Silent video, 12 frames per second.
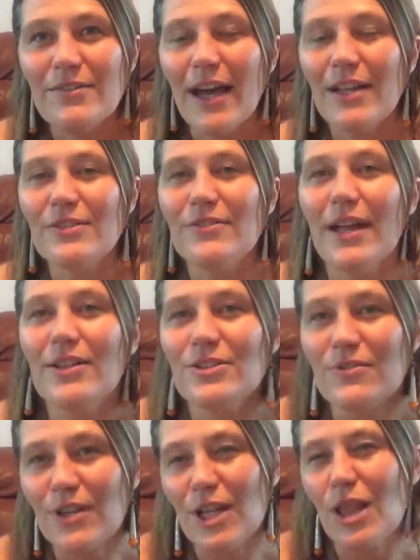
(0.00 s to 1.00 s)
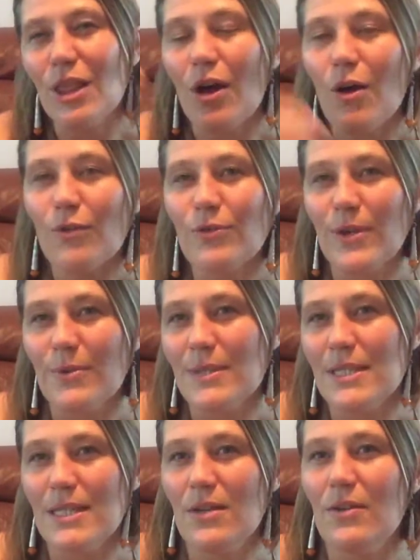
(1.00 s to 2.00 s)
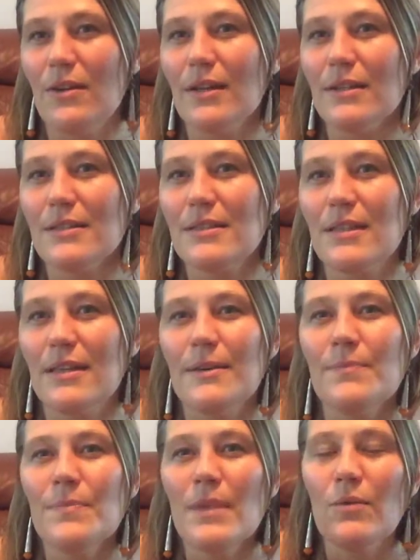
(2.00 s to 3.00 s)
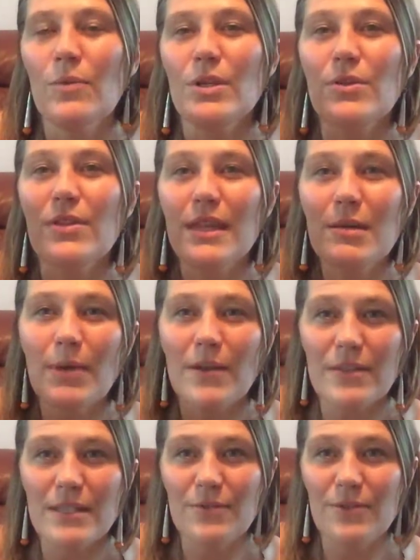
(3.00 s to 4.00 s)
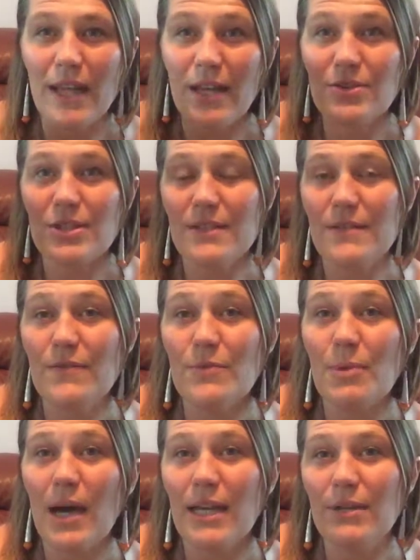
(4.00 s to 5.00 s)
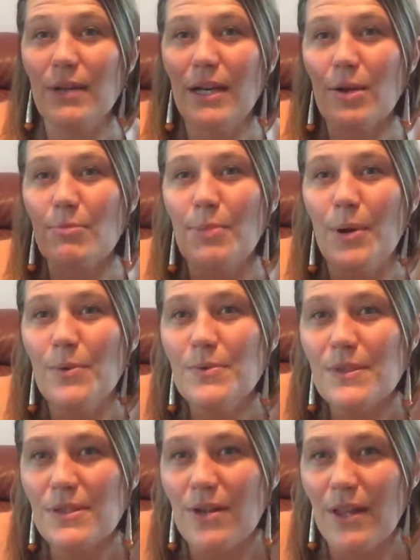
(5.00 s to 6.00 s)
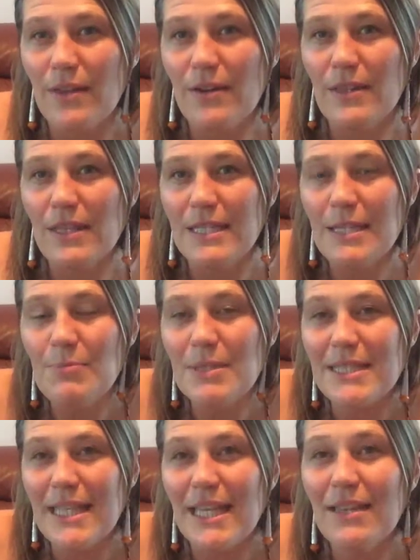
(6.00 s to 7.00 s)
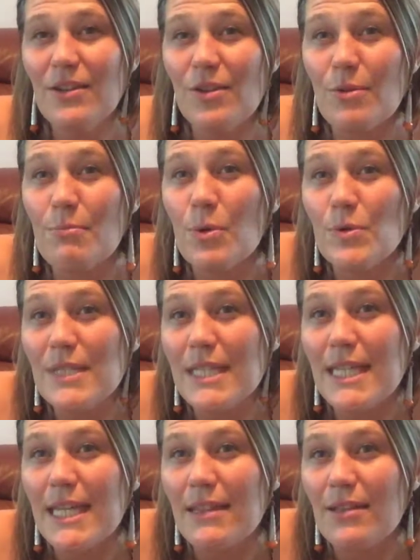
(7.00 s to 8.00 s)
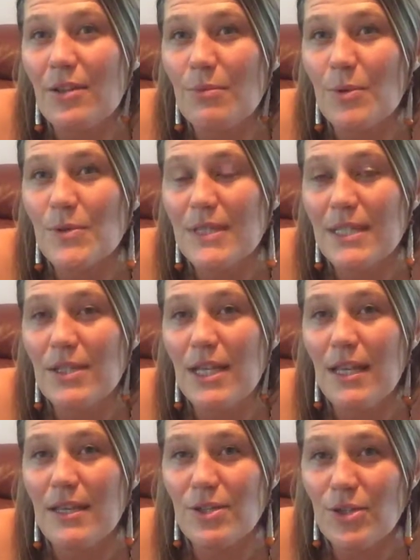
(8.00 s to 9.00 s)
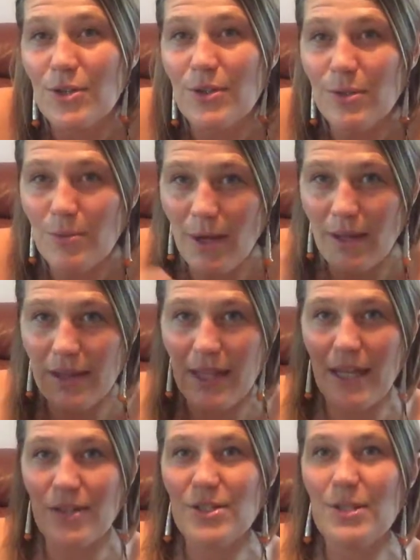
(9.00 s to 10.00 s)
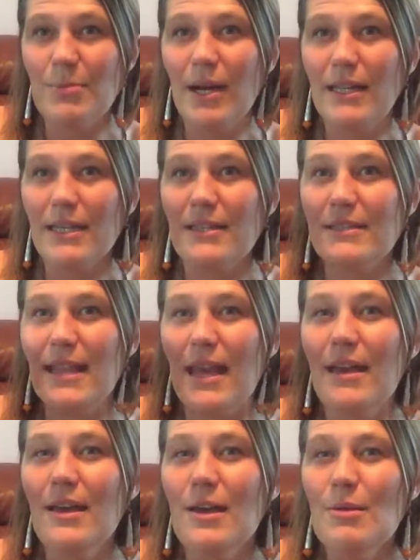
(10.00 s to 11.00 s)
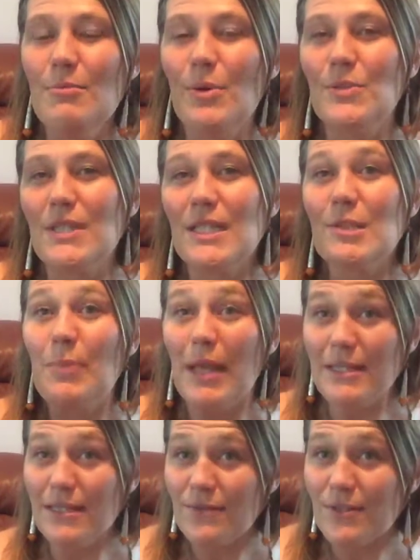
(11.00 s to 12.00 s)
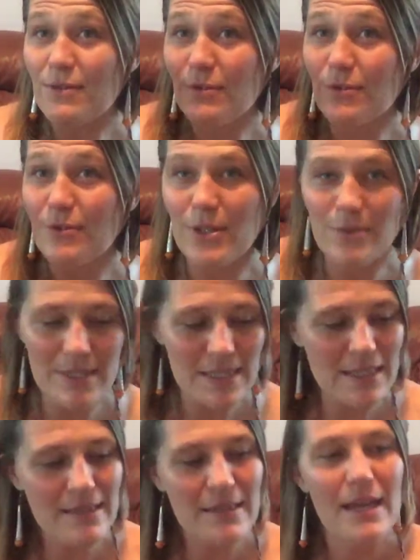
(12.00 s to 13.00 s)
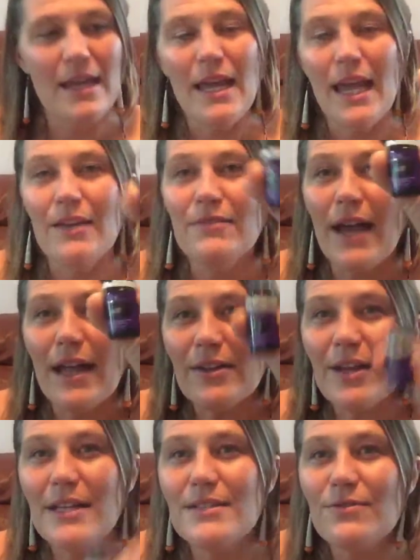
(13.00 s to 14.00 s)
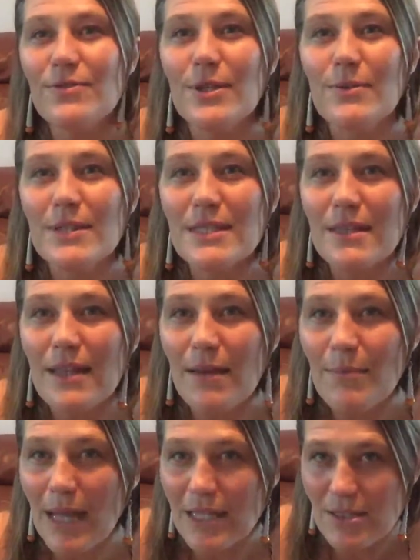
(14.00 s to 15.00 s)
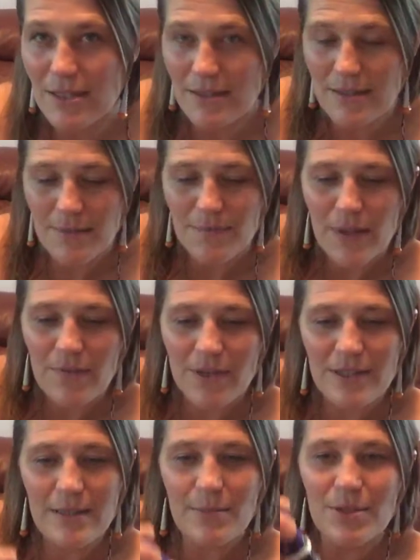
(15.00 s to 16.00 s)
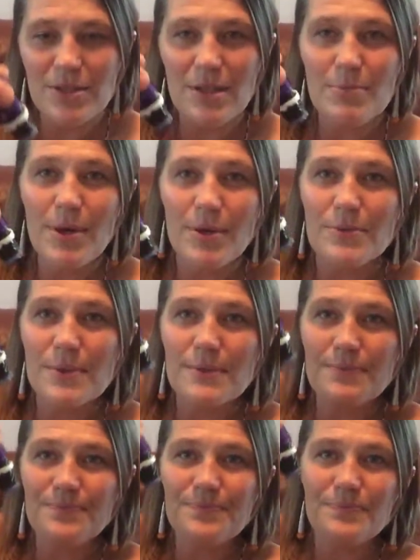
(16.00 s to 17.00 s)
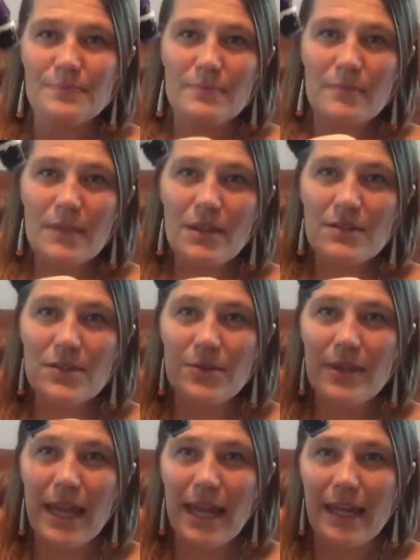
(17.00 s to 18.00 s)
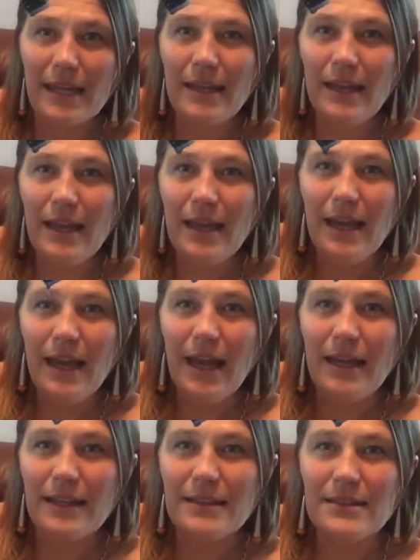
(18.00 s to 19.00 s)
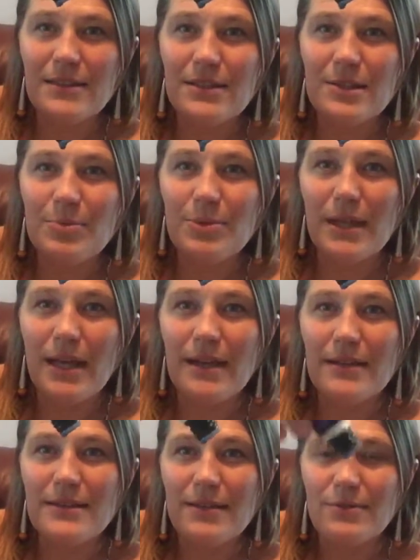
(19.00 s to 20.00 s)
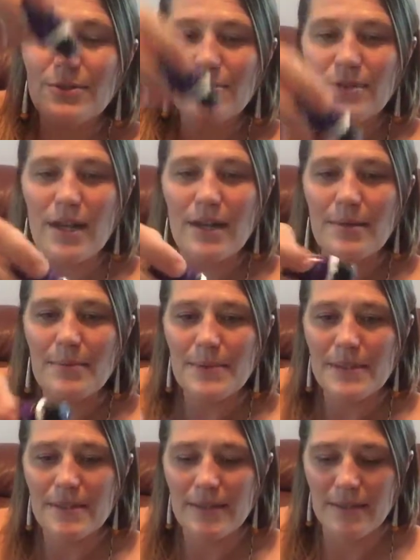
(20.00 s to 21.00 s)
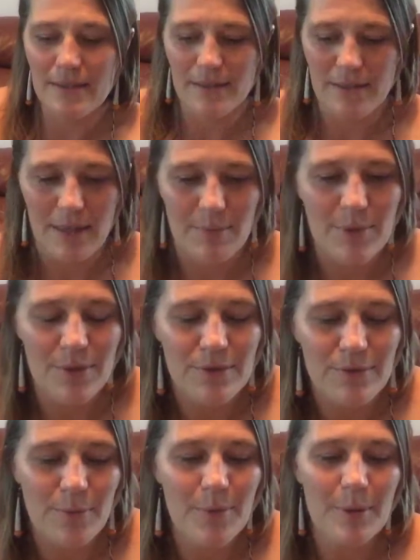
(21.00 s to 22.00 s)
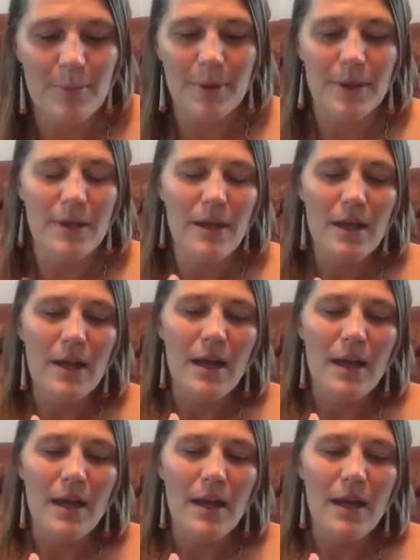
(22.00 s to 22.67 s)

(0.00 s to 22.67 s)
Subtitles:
Valor's a very low frequency oil. When you think about the different energies of the body, right, our bones are on the deepest in, they're the most yin, they're the most internal, while the energy body is that most expansive, different frequencies. And valor has a frequency that matches very similar to the bones. So again, I like to just apply several drops. A beautiful purple.